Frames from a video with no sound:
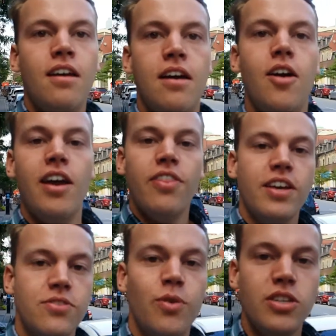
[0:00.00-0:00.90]
Okay, thanks for
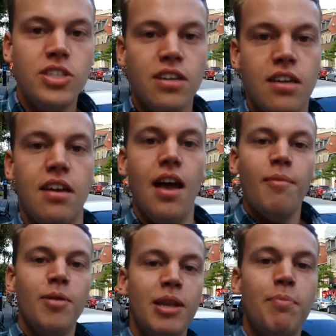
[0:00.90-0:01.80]
watching. I'm gonna
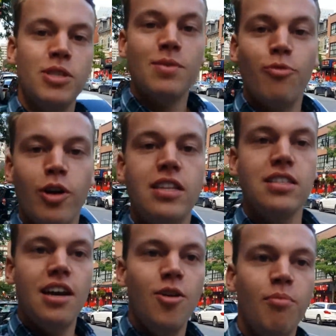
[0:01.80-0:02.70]
meet up with some friends
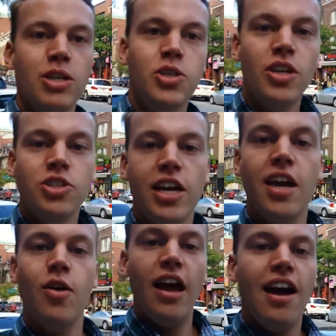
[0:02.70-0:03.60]
now. Make sure to check
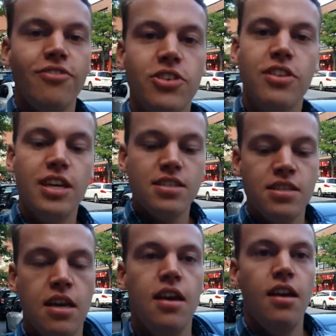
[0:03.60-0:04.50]
out after this
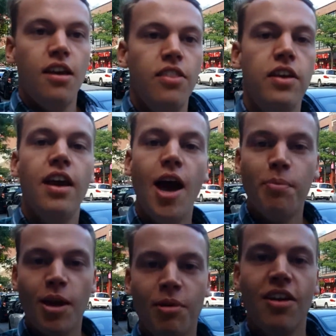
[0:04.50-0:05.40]
the
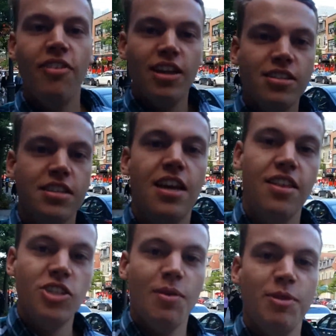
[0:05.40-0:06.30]
upcoming events in the
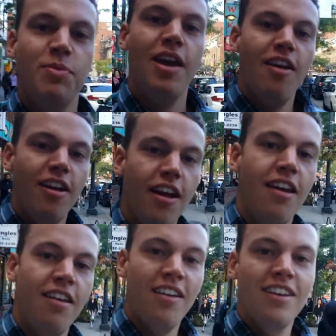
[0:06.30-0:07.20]
JMSB
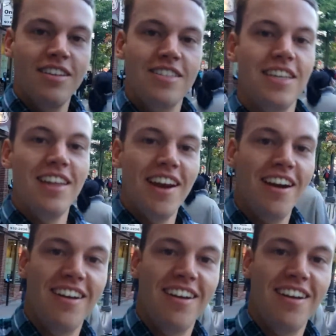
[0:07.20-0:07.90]
area. See you later.